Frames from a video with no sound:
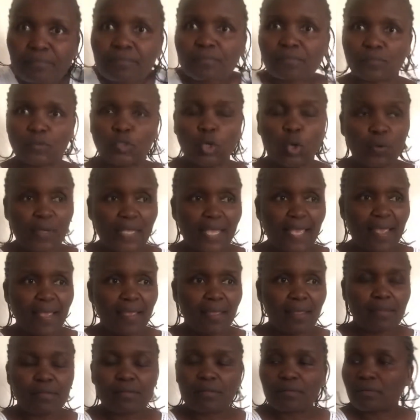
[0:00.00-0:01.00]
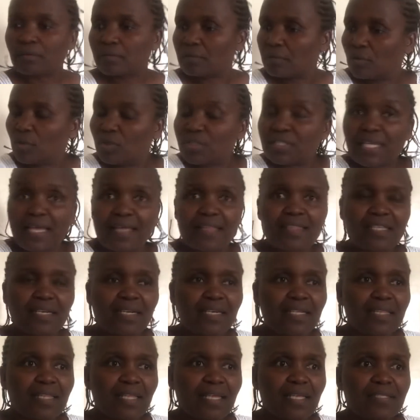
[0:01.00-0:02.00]
Okay. Those are
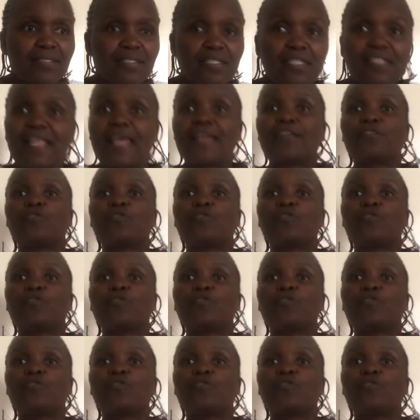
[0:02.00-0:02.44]
3 things. Then